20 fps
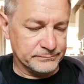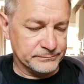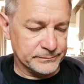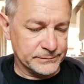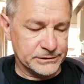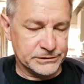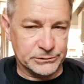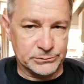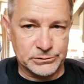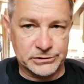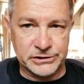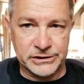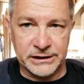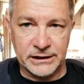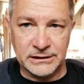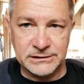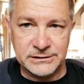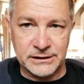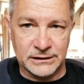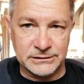As you'll see,
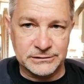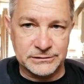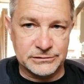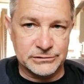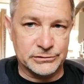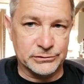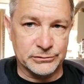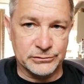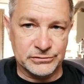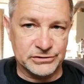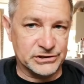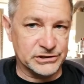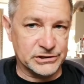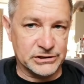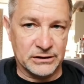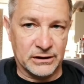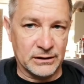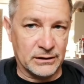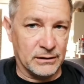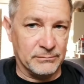I took just
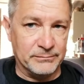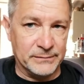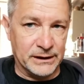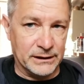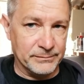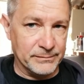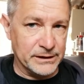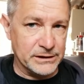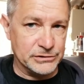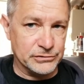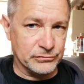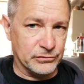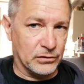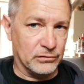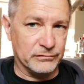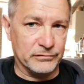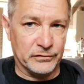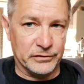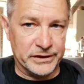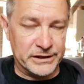like a millimetre
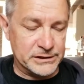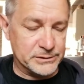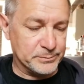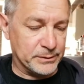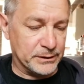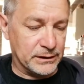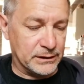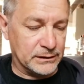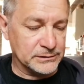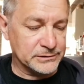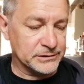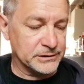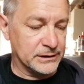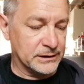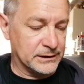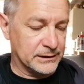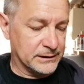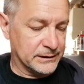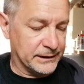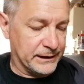off on each pass
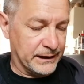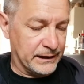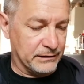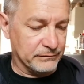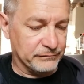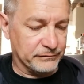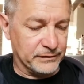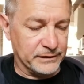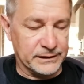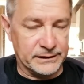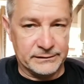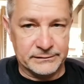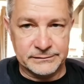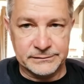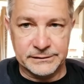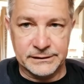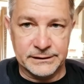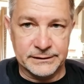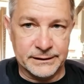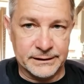carefully,
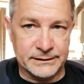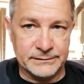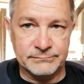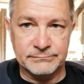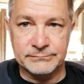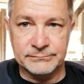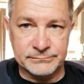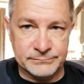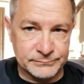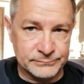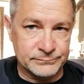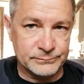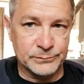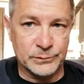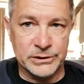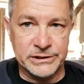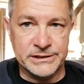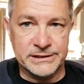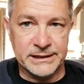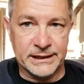and then
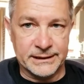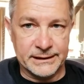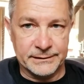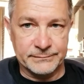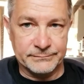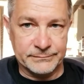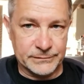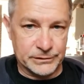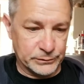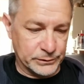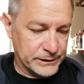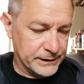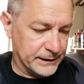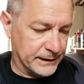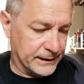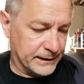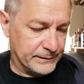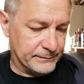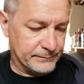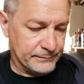reset it, do it
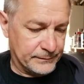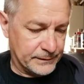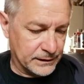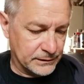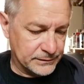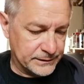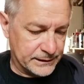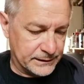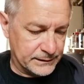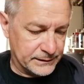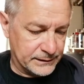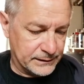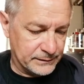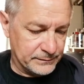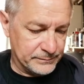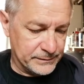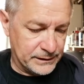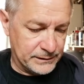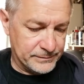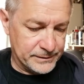again, go down another
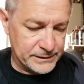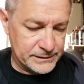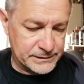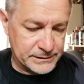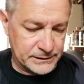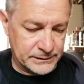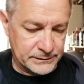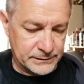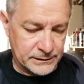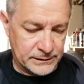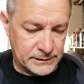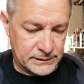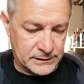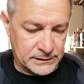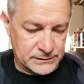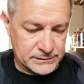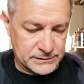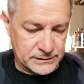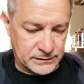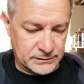millimetre.
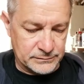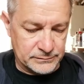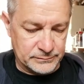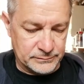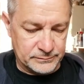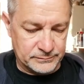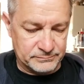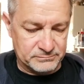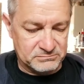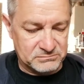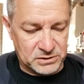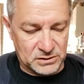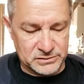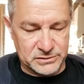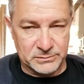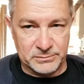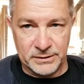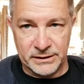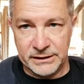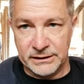So
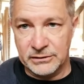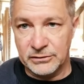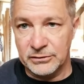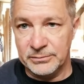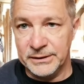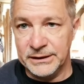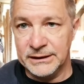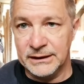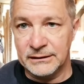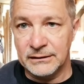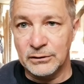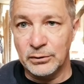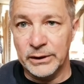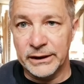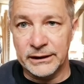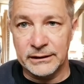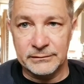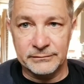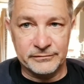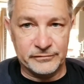possibly it could have been done
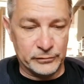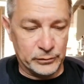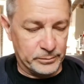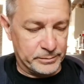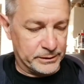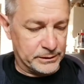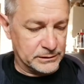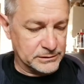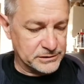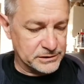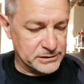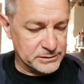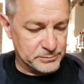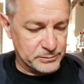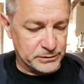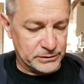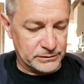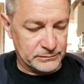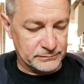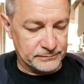quicker, fewer passes,
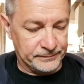but